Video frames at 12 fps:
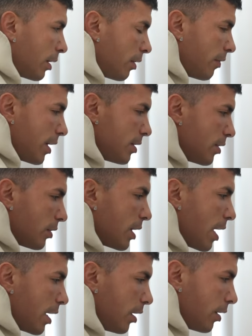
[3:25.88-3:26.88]
gonna raise your
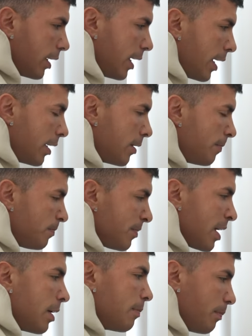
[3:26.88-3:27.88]
cardio again,
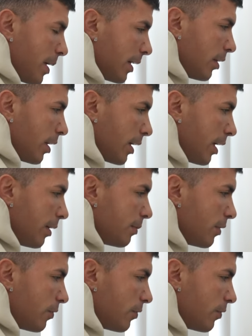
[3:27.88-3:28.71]
but gonna keep the